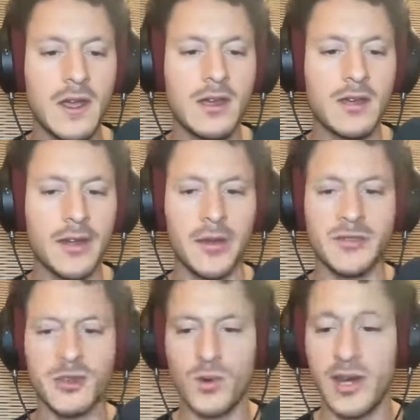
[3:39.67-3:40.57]
And
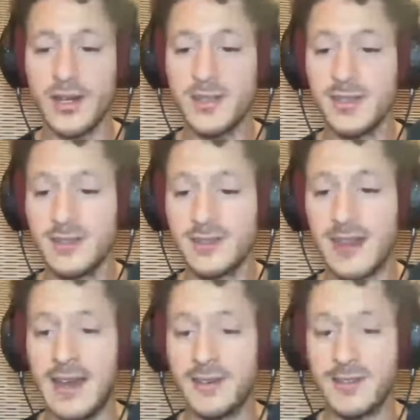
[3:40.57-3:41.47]
so what I did is
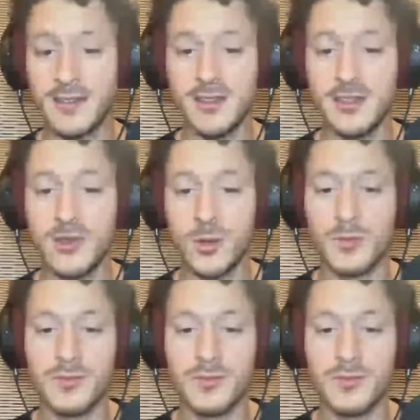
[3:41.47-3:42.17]
add this EQ.